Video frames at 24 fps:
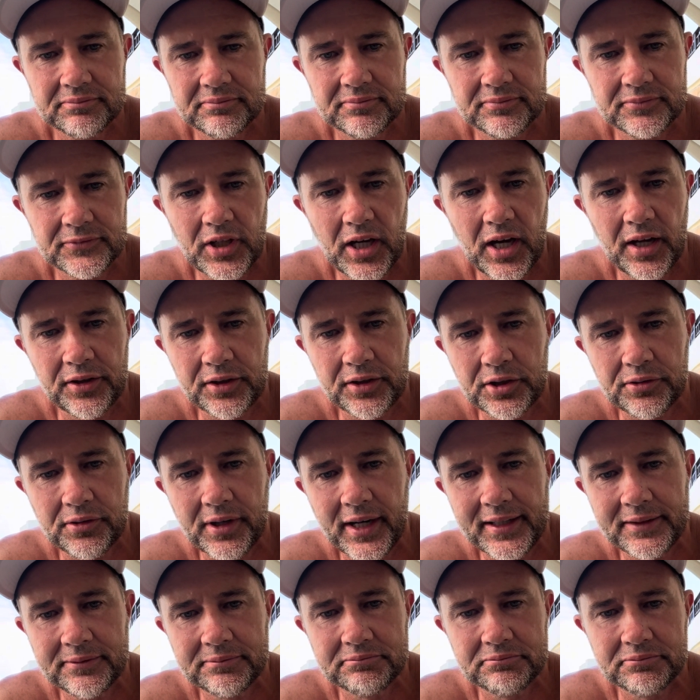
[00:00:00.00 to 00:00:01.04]
Neither
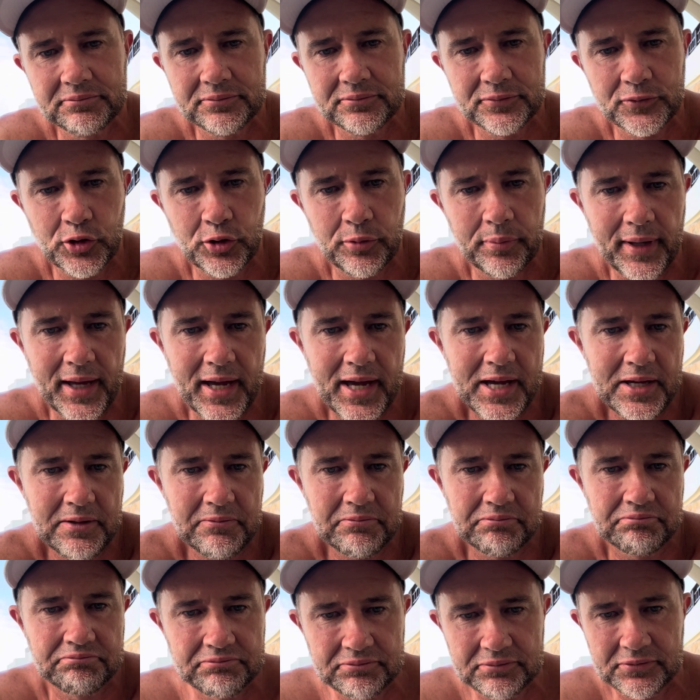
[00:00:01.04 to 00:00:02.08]
great nor bad,
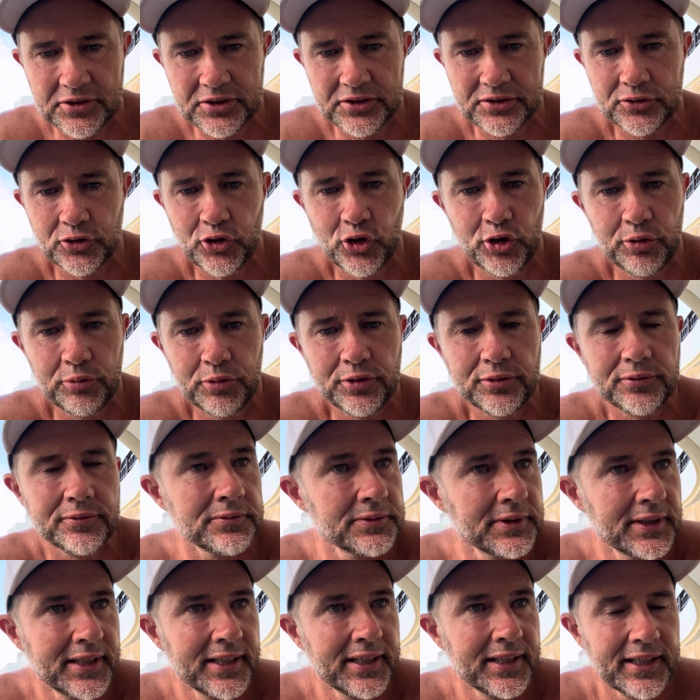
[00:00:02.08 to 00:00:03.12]
just normal.
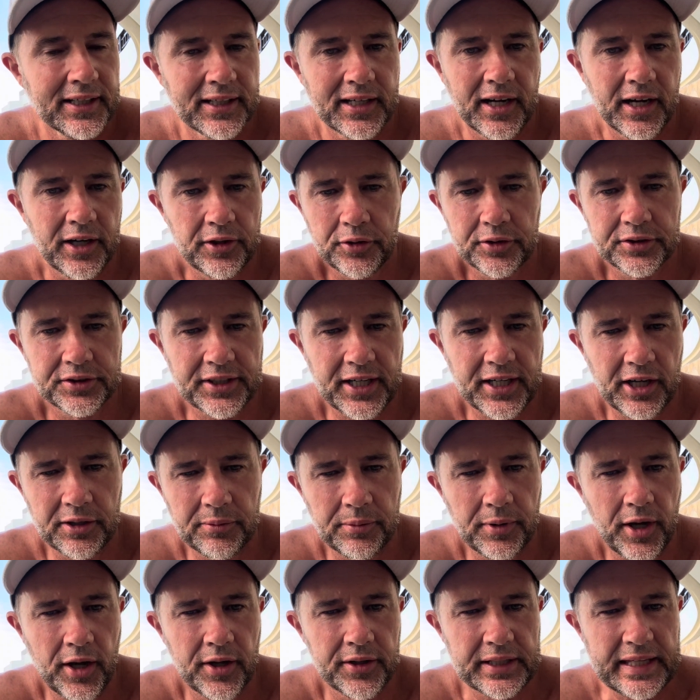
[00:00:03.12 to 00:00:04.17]
I always carry
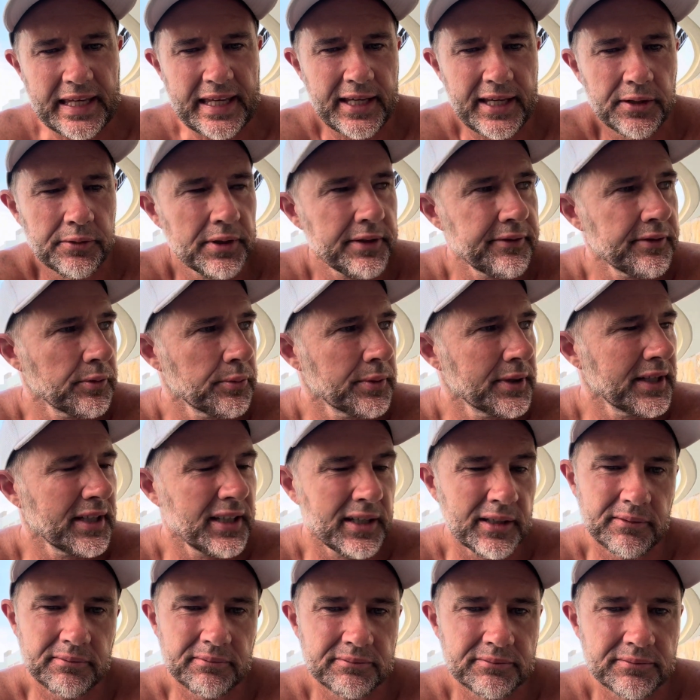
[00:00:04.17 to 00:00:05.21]
my own gear
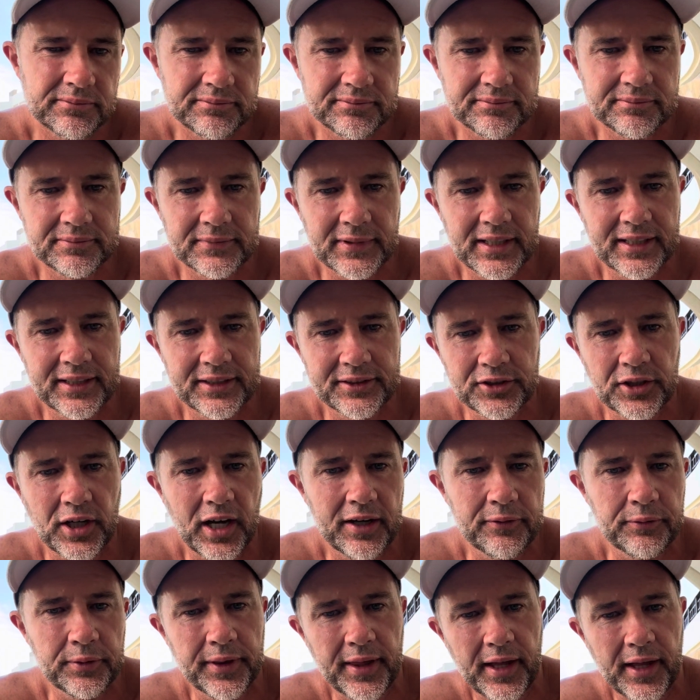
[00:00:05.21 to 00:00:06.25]
everywhere.
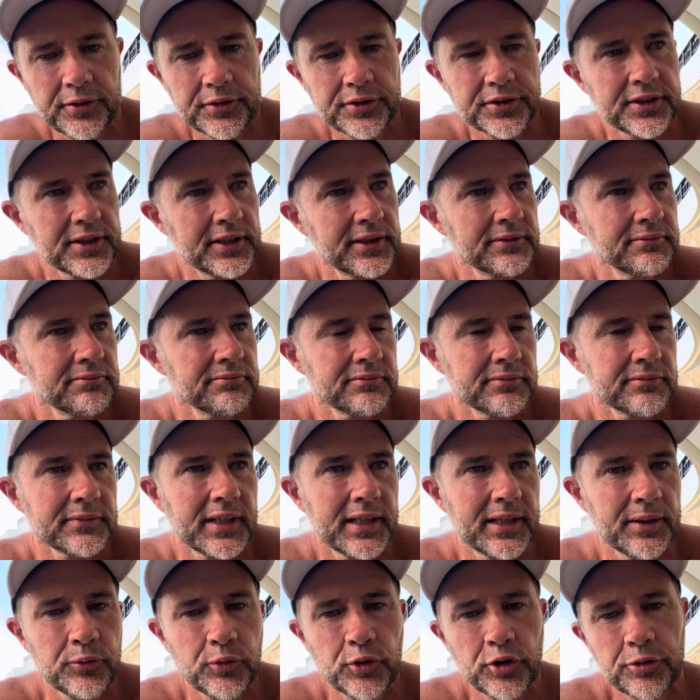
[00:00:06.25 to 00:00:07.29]
Dive with Halcyon,
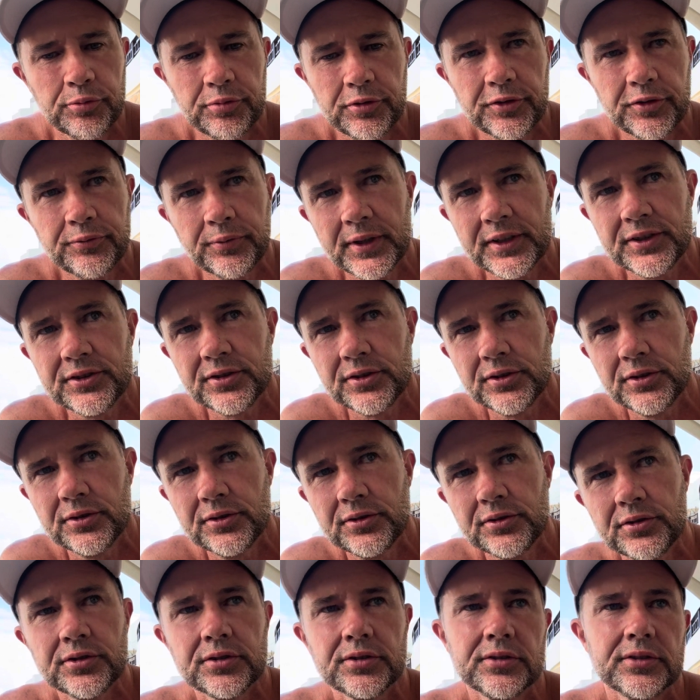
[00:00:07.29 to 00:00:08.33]
waterproof
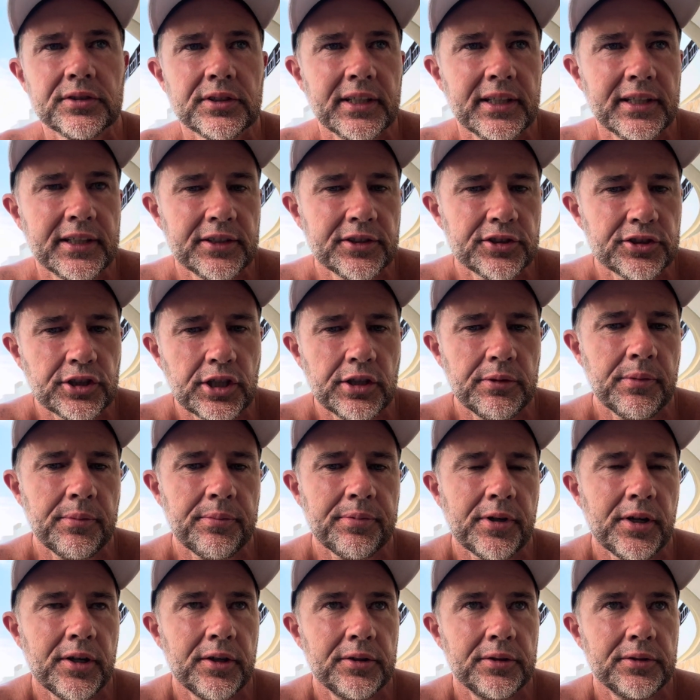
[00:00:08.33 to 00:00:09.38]
wetsuits, Scuba
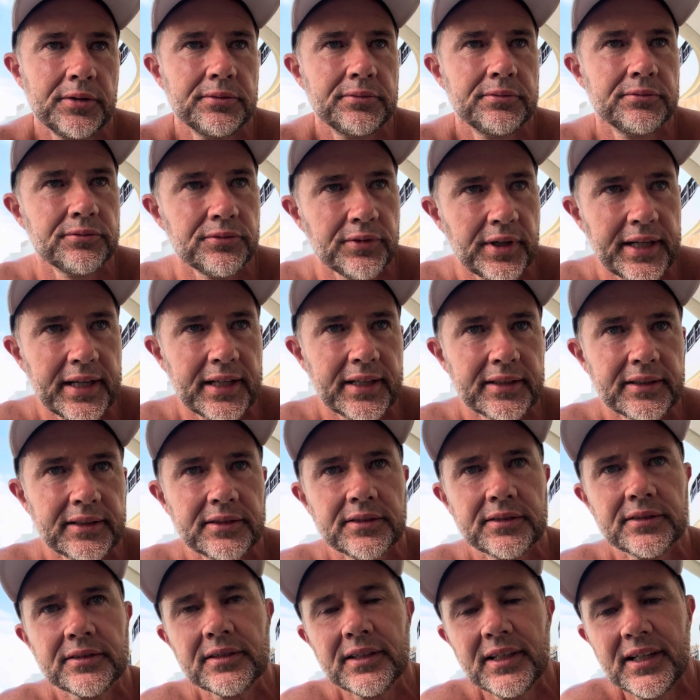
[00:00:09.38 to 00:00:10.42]
Pro
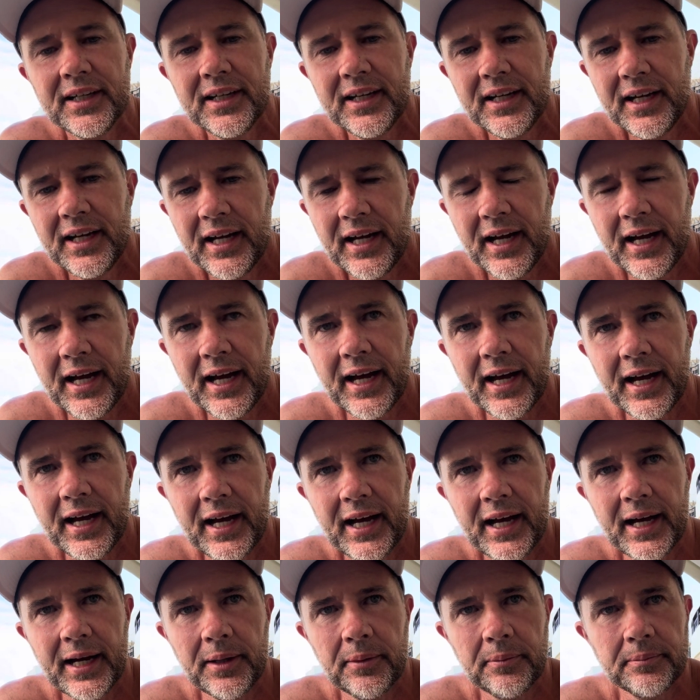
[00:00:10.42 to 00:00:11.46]
regs.
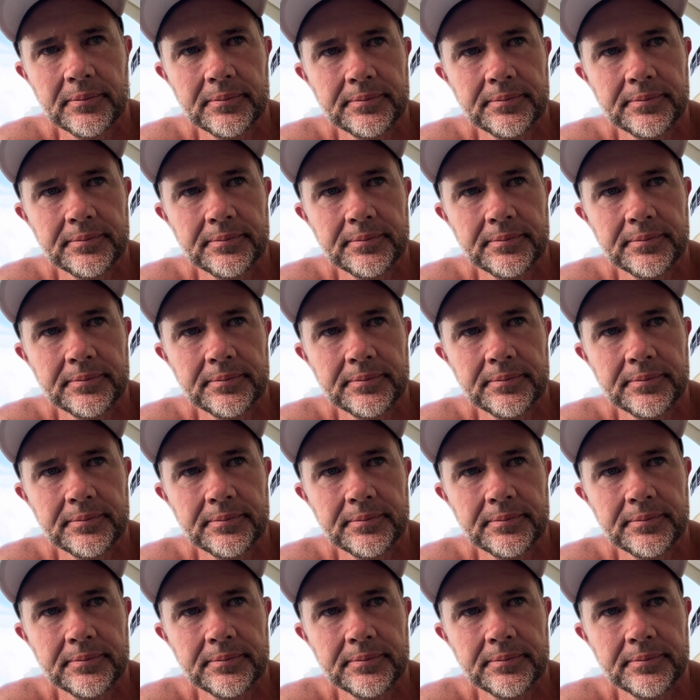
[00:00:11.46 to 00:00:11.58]
I